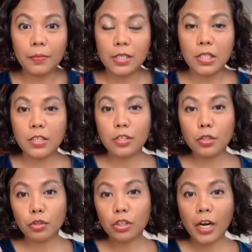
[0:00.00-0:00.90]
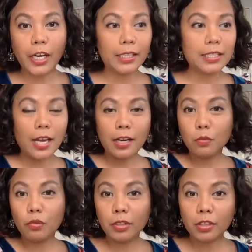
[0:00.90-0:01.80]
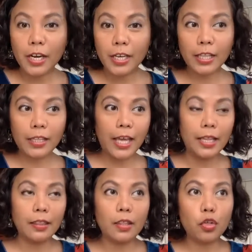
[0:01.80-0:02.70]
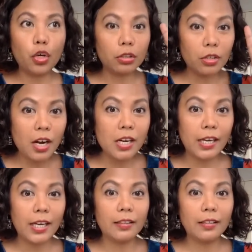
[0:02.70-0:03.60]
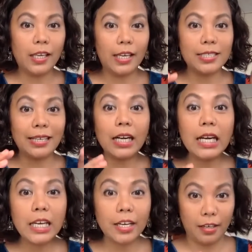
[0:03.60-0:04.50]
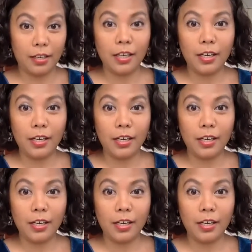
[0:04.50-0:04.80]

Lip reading: It's easier to target. It's not a moving target, and your target is clear.